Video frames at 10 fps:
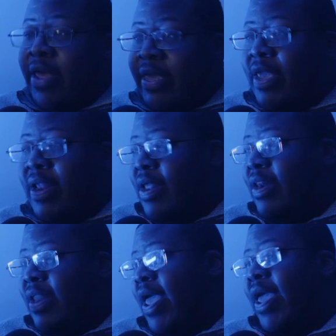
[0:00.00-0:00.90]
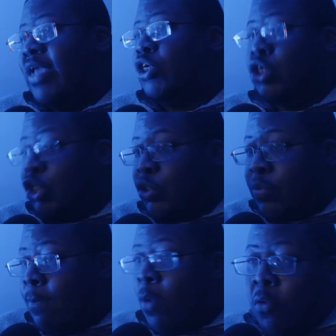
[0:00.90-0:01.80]
getting in there and just
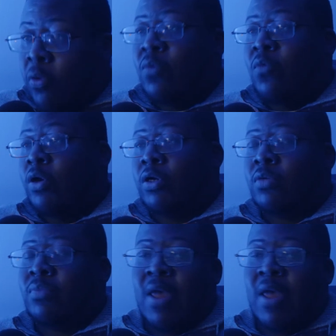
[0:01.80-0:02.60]
smoking one of them,